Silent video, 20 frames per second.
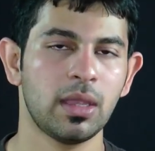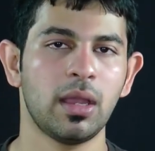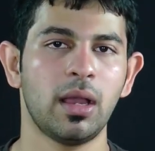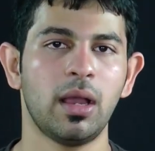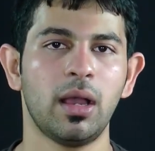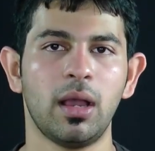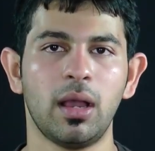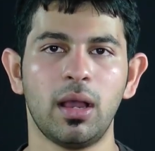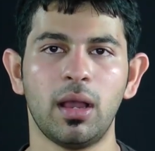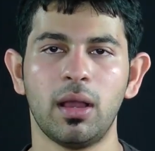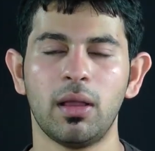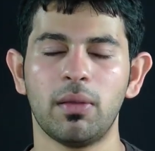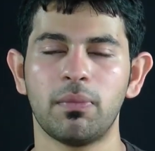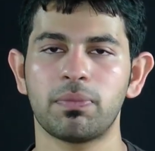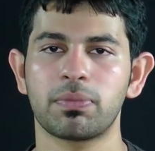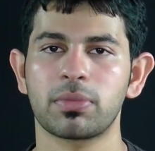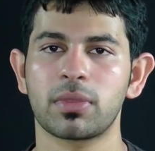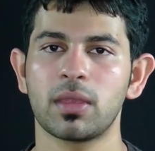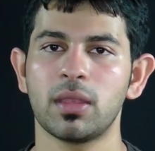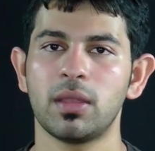
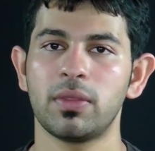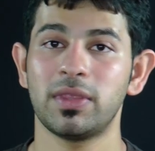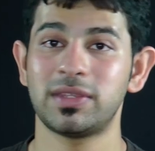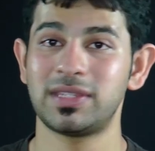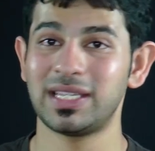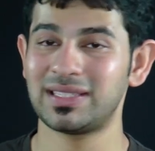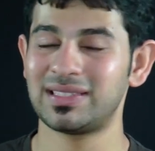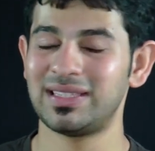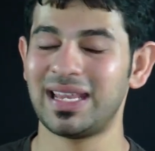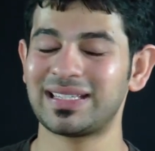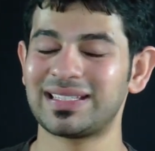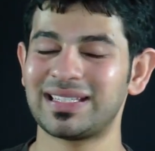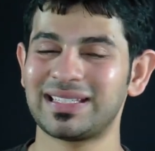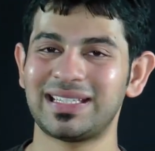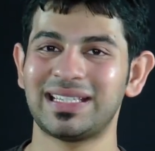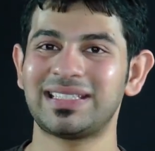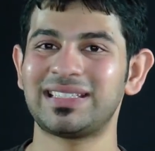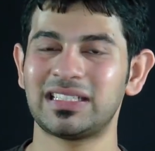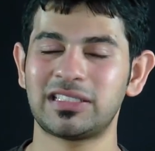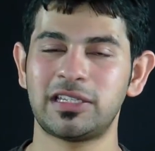the Nexus
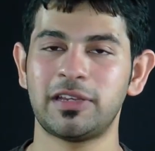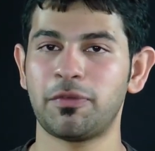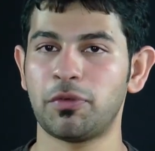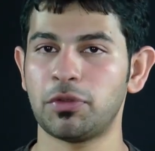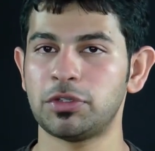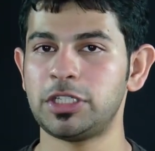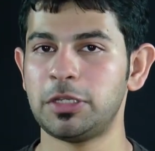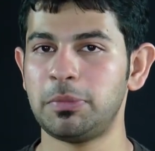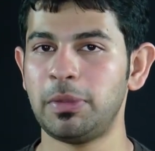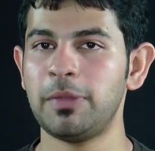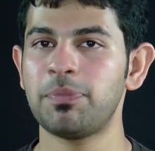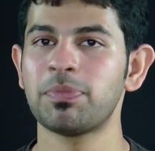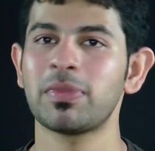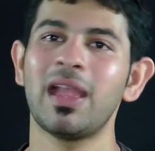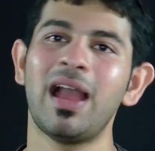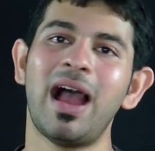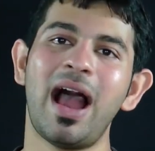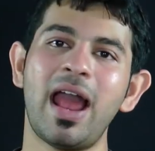6 64 GB,